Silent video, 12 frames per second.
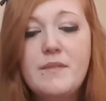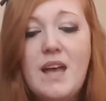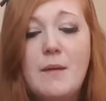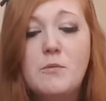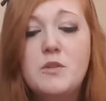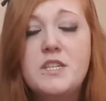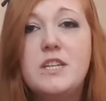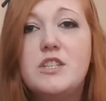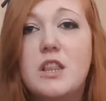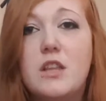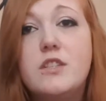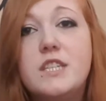I'm going down
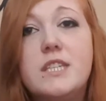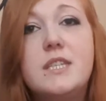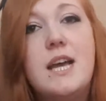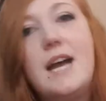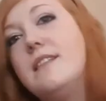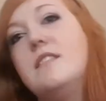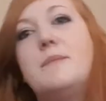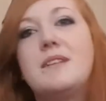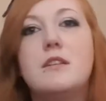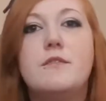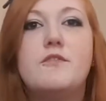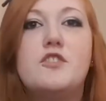to London in the
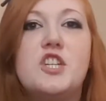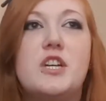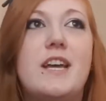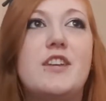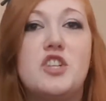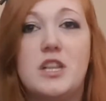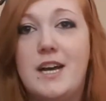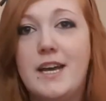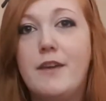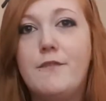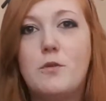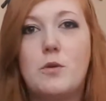middle of
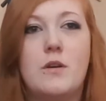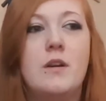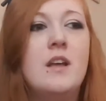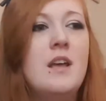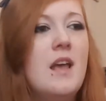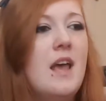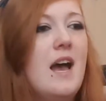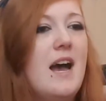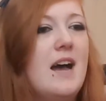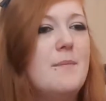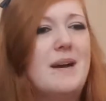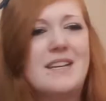July for
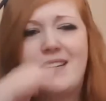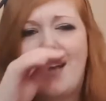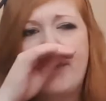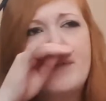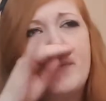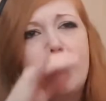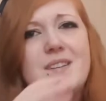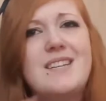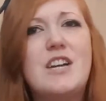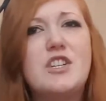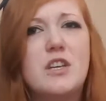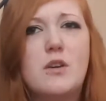I can't remember what it's
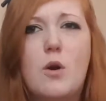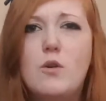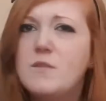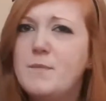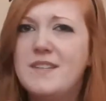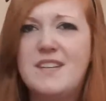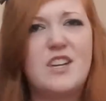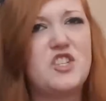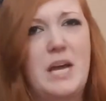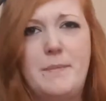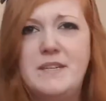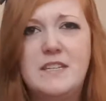actually called, but it's like a
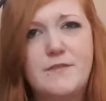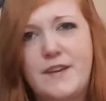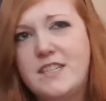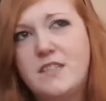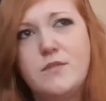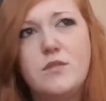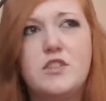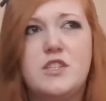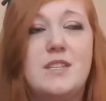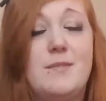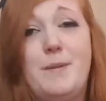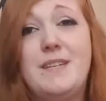Japanese festival.
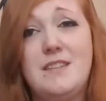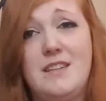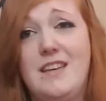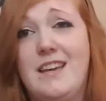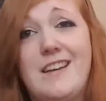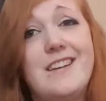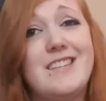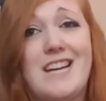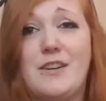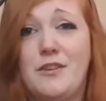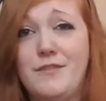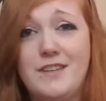There's basically like an
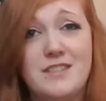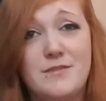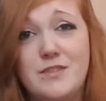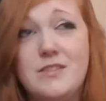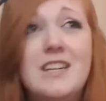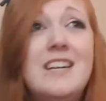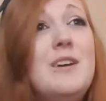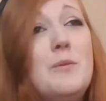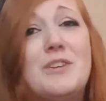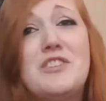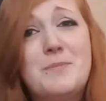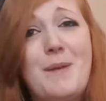otaku festival,
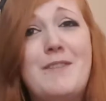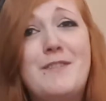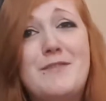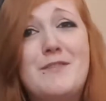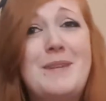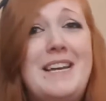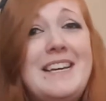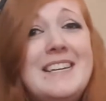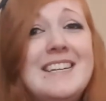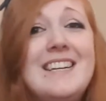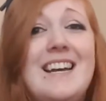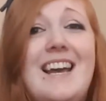which is perfect for me.
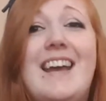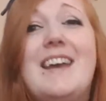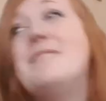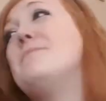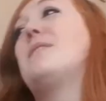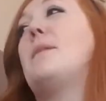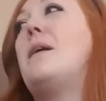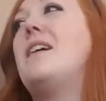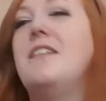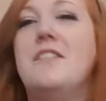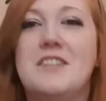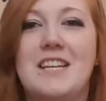
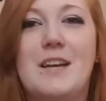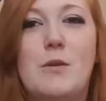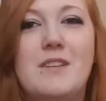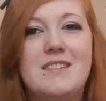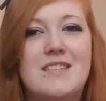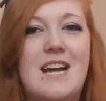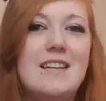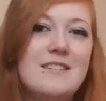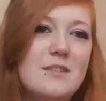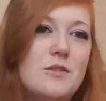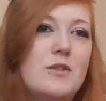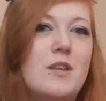Apparently there's like all
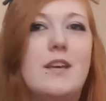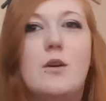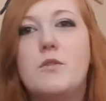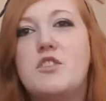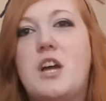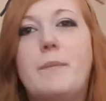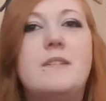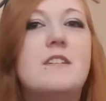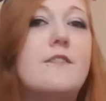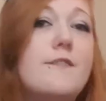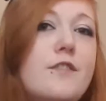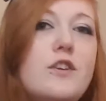stands that do like all the
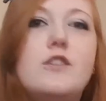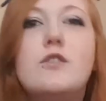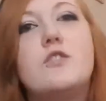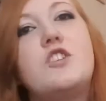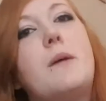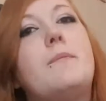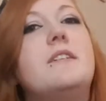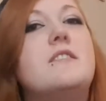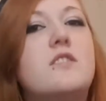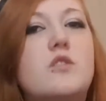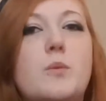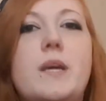Japanese food, all the
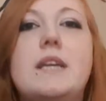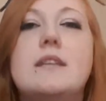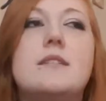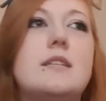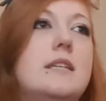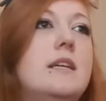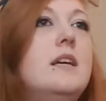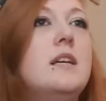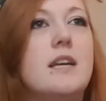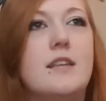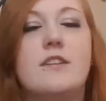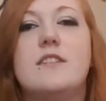Japanese sweets, and
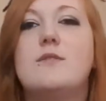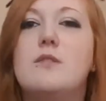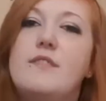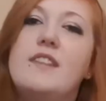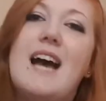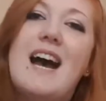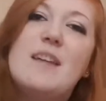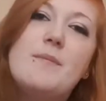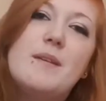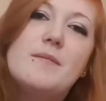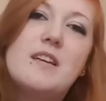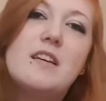like there is sort of the
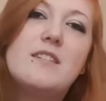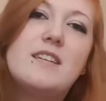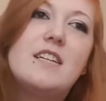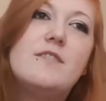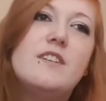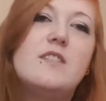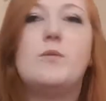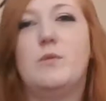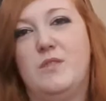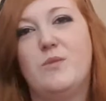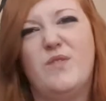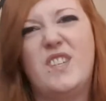anime side of it, or
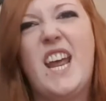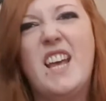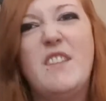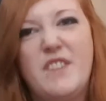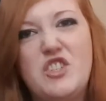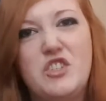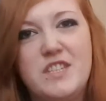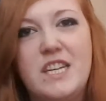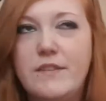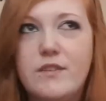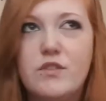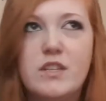television
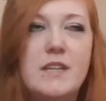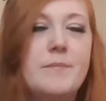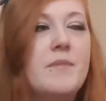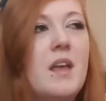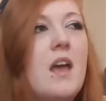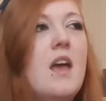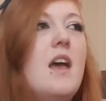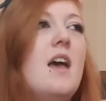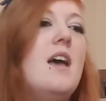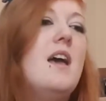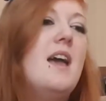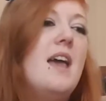side of it really.
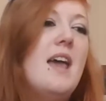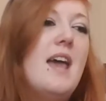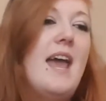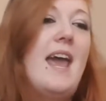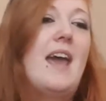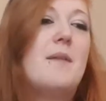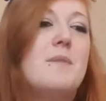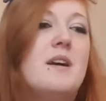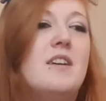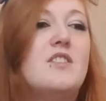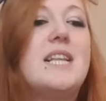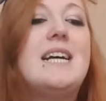So
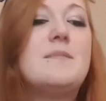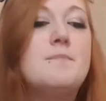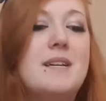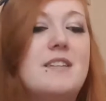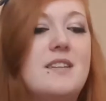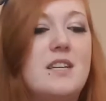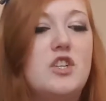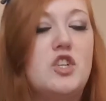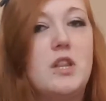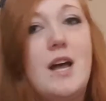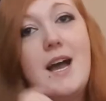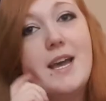that's
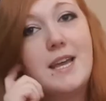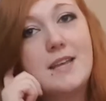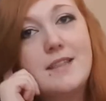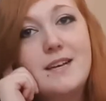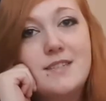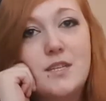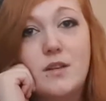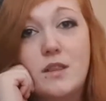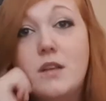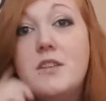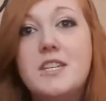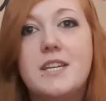mid-July, and that's down in
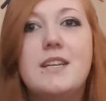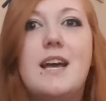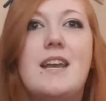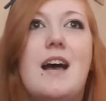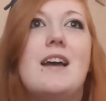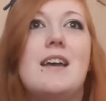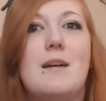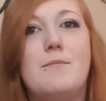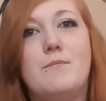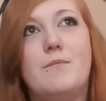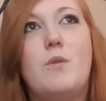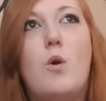London, and I
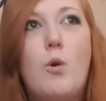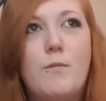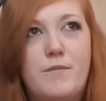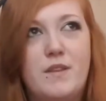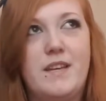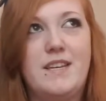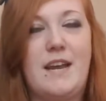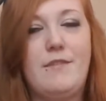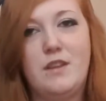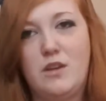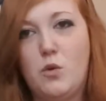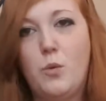am hopefully
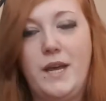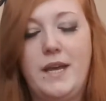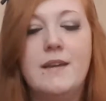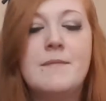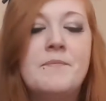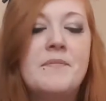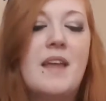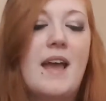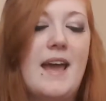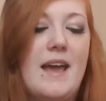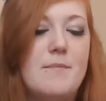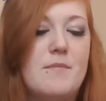definitely going.
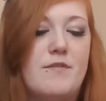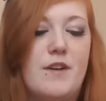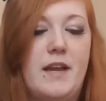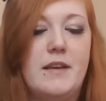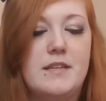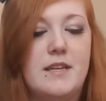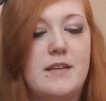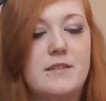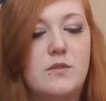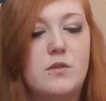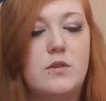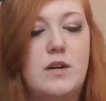My friend
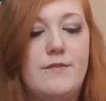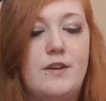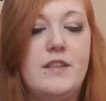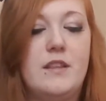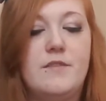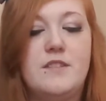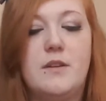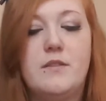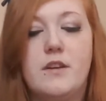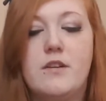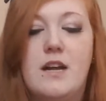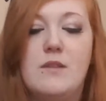has got a friend that lives down
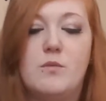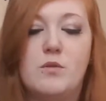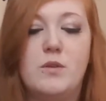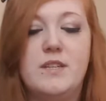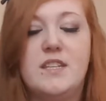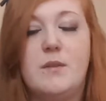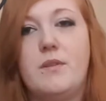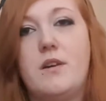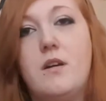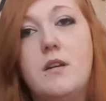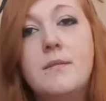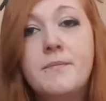there, and we're going to stay with
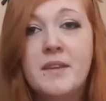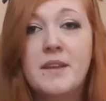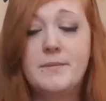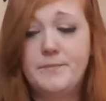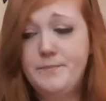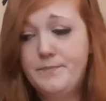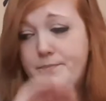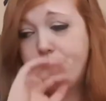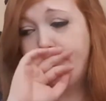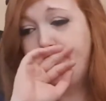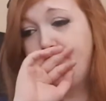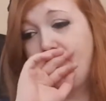her.
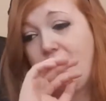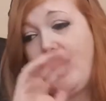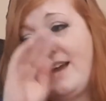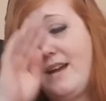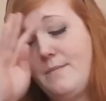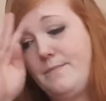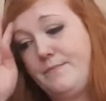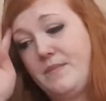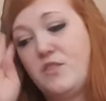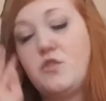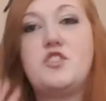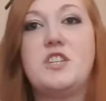
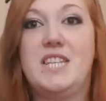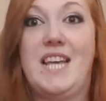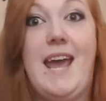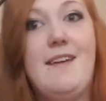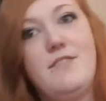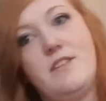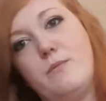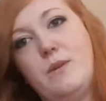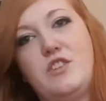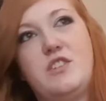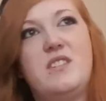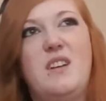So it's just the getting there,
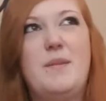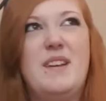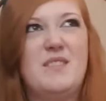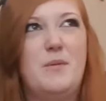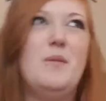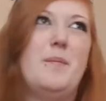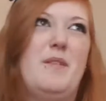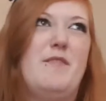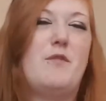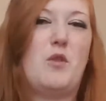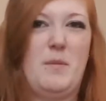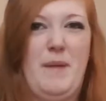which, I mean, it's only
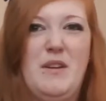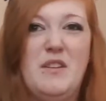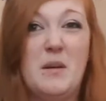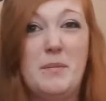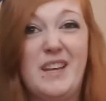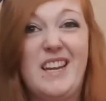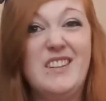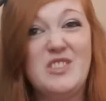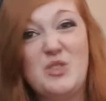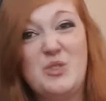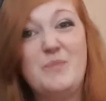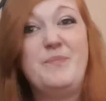about £40 in a plane,
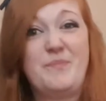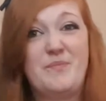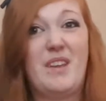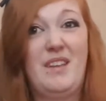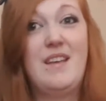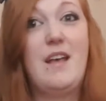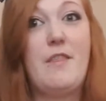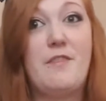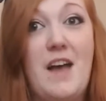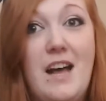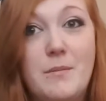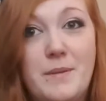so
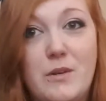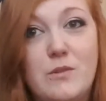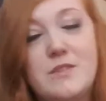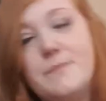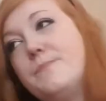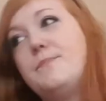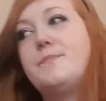that'll be awesome.